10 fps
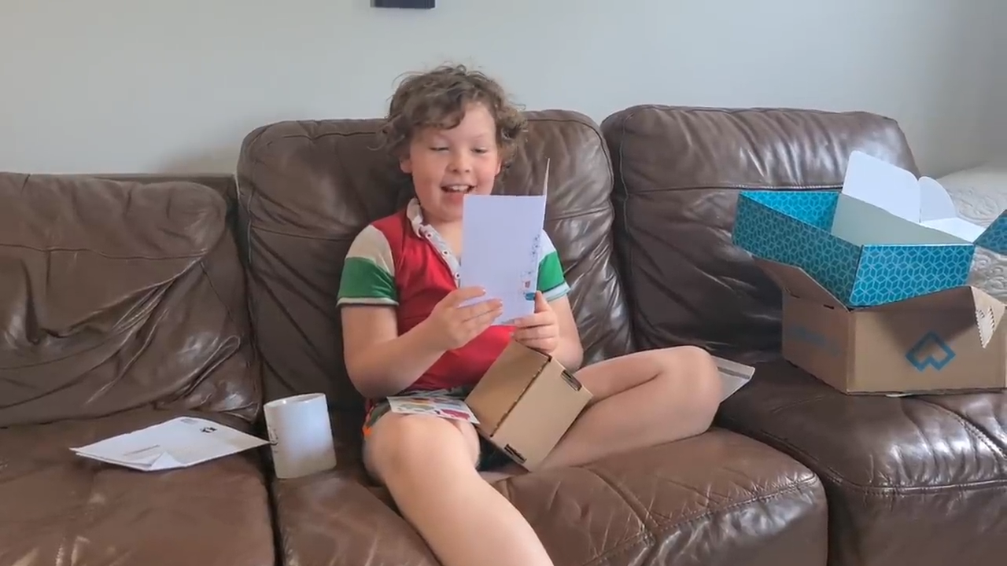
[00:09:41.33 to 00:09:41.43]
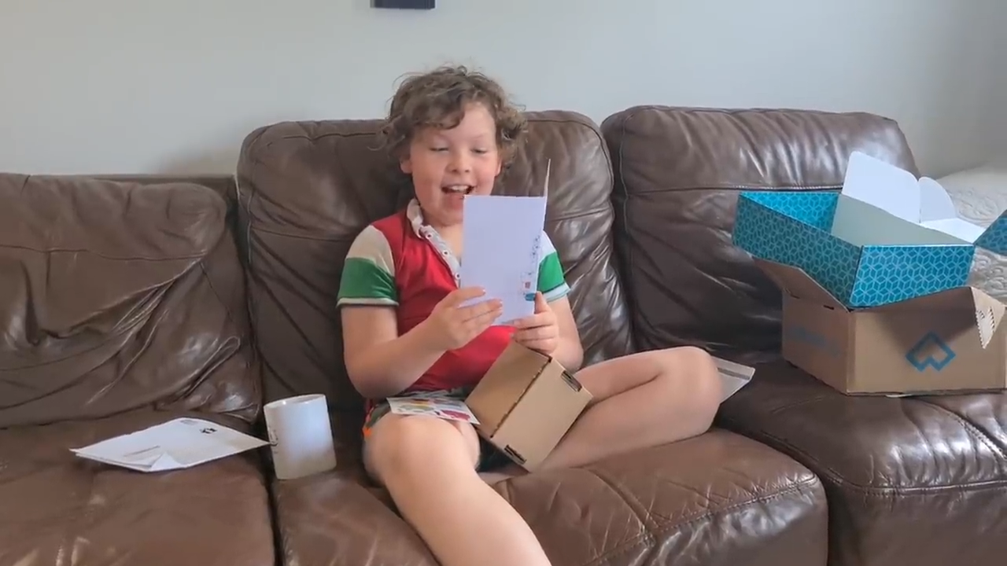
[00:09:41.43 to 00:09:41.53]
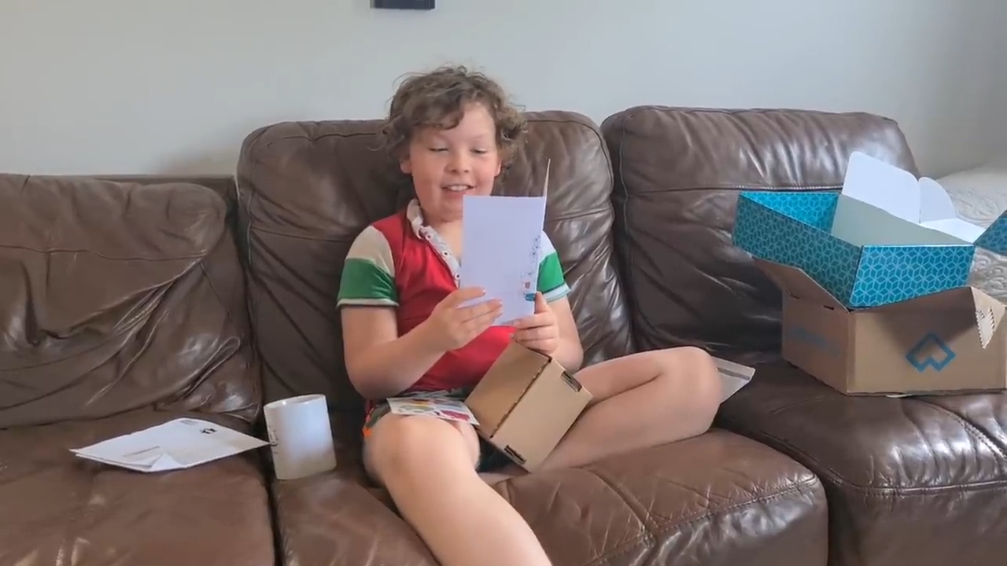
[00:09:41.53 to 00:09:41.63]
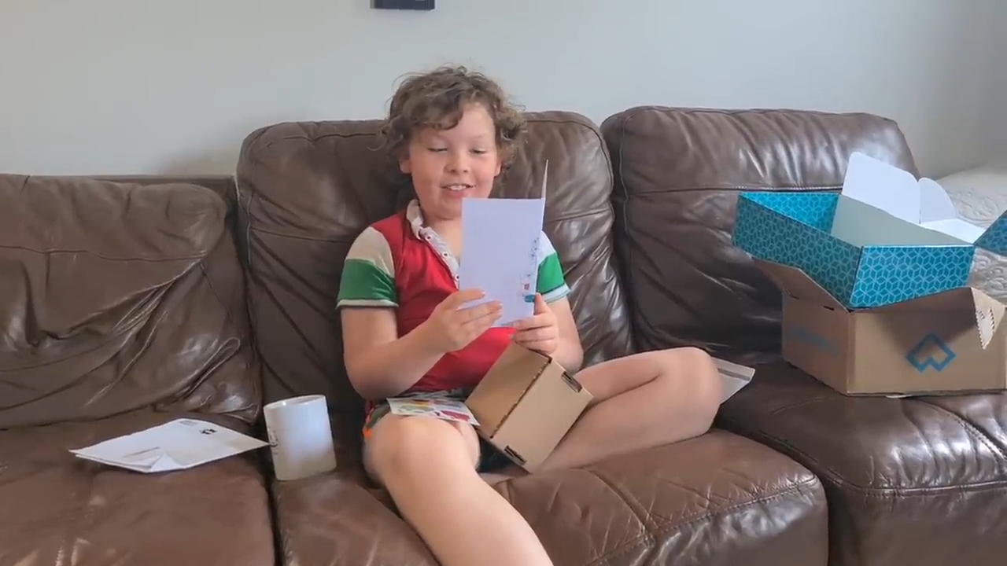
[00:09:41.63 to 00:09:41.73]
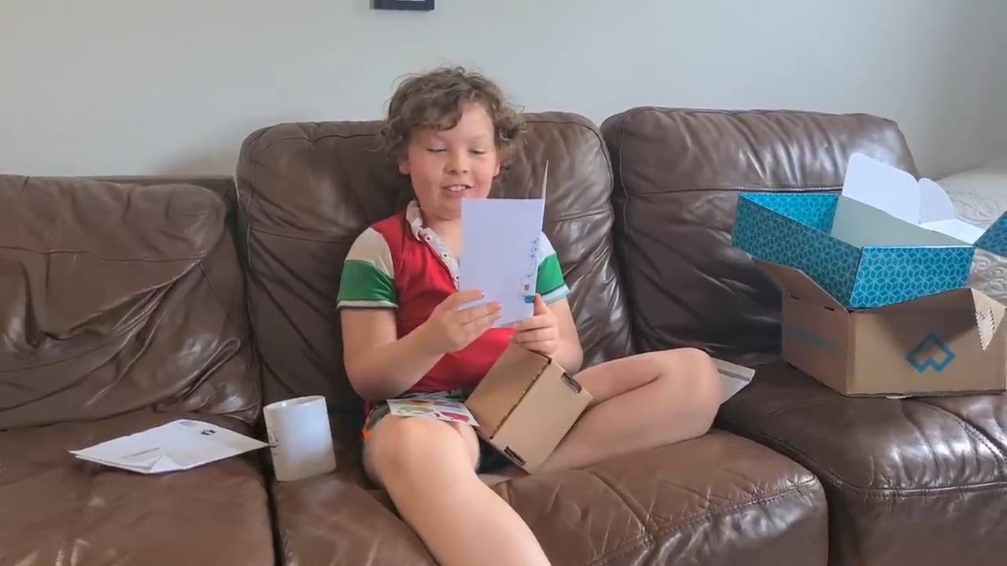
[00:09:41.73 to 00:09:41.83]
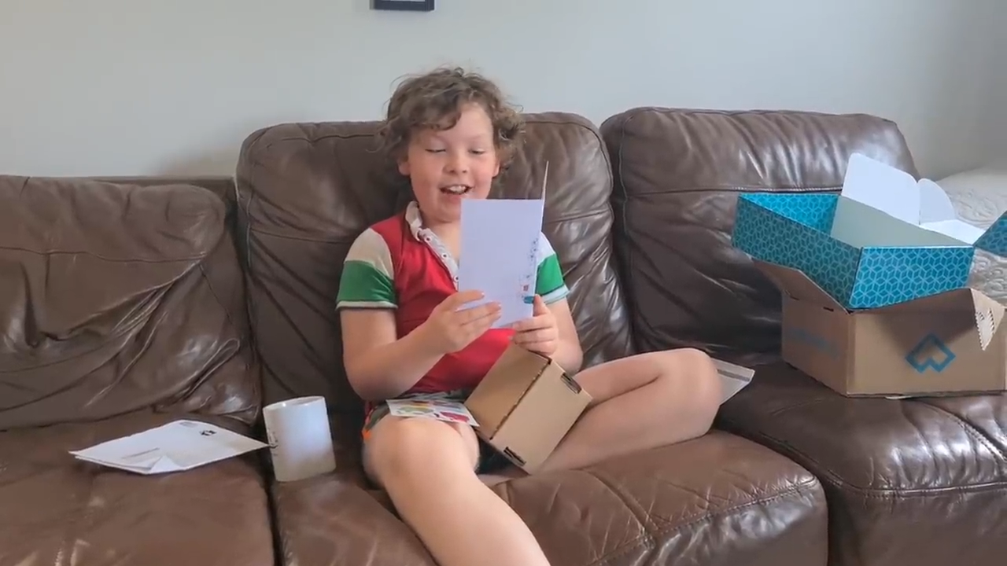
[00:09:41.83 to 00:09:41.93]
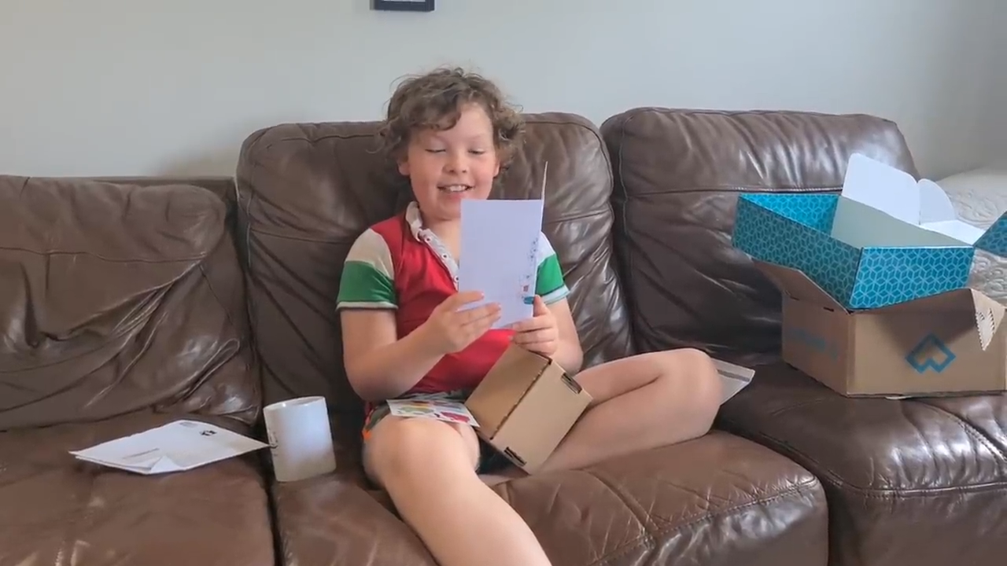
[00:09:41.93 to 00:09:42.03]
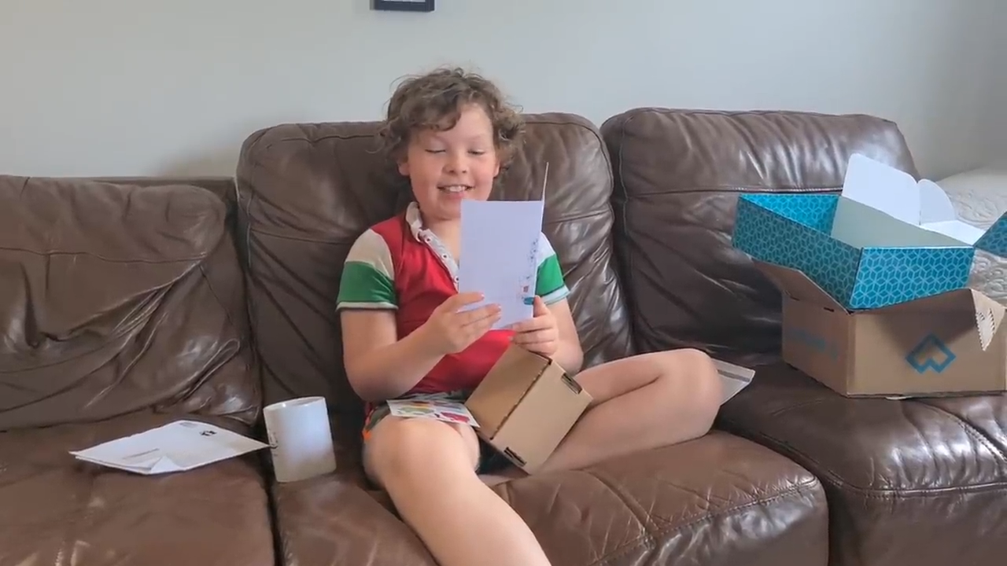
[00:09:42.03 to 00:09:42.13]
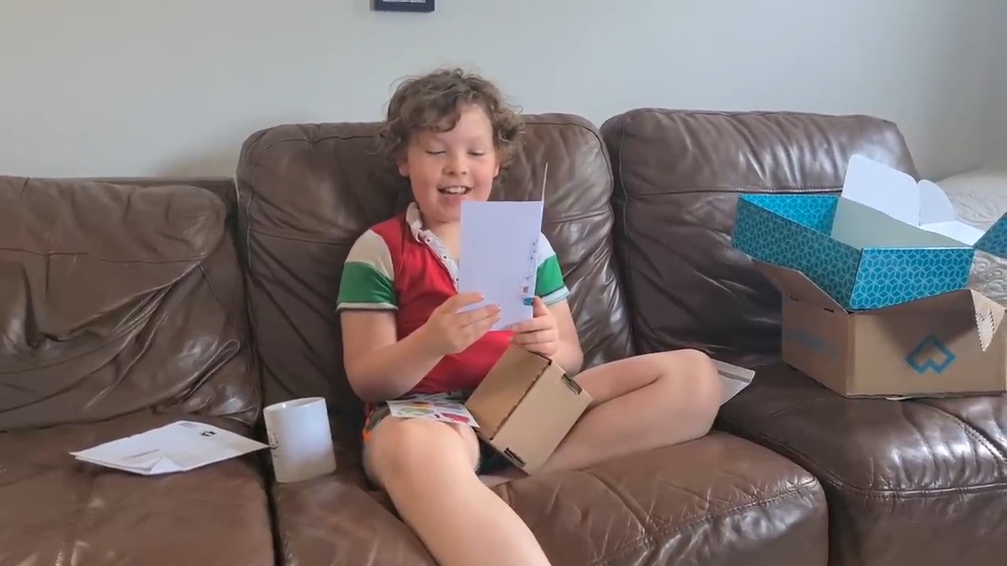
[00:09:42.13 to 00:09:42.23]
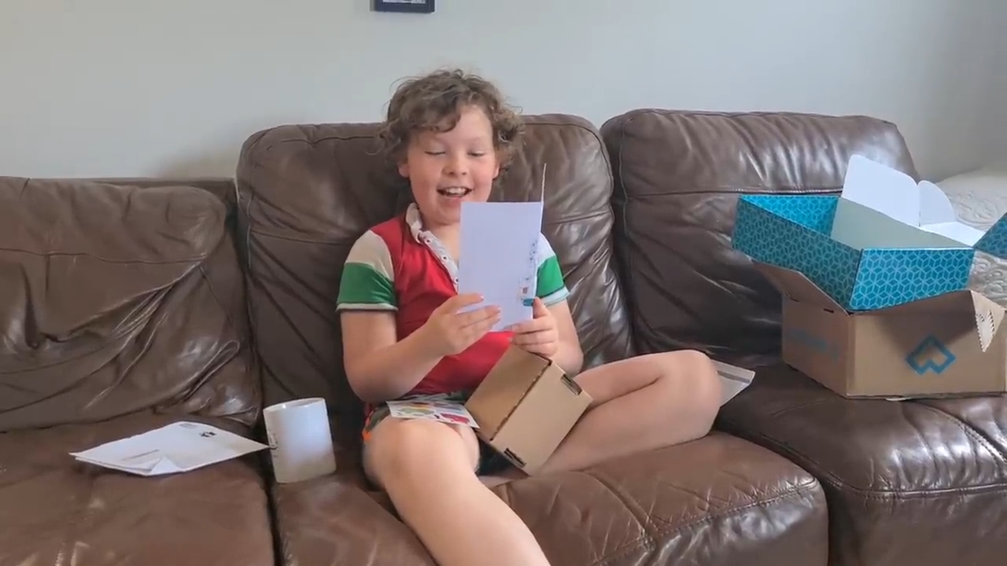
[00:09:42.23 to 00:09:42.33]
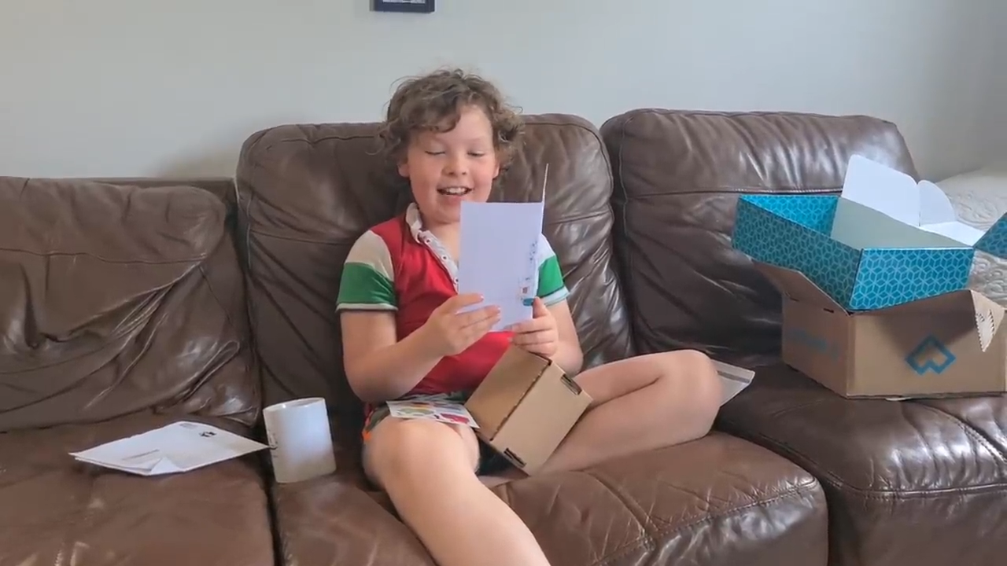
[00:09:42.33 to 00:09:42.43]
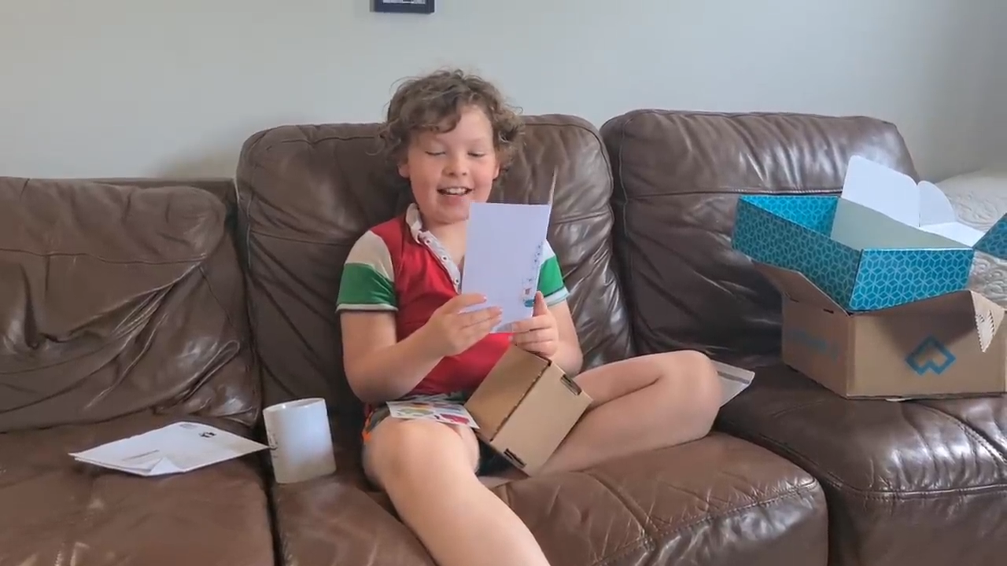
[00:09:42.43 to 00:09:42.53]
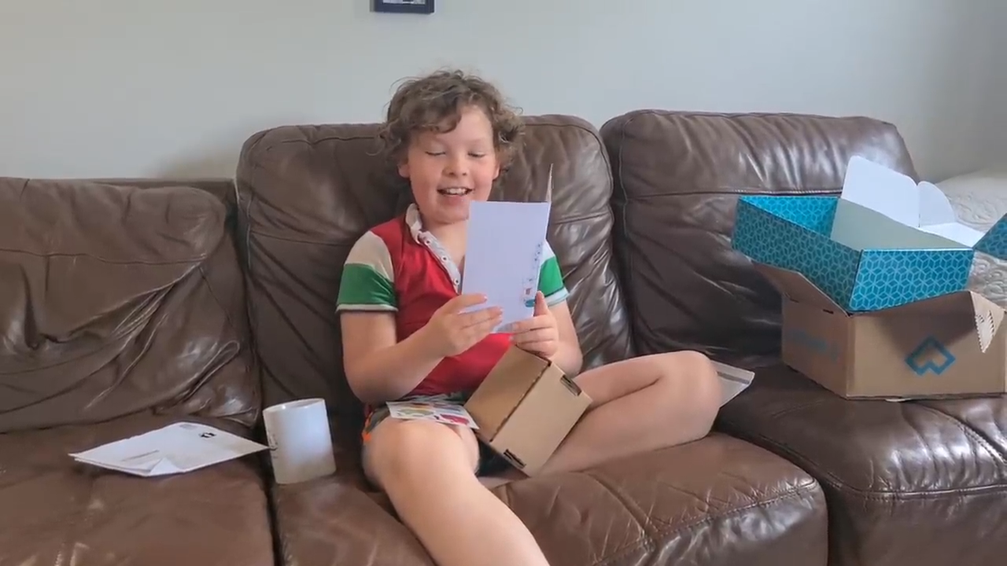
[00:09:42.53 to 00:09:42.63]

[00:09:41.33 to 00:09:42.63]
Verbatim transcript: Have a great day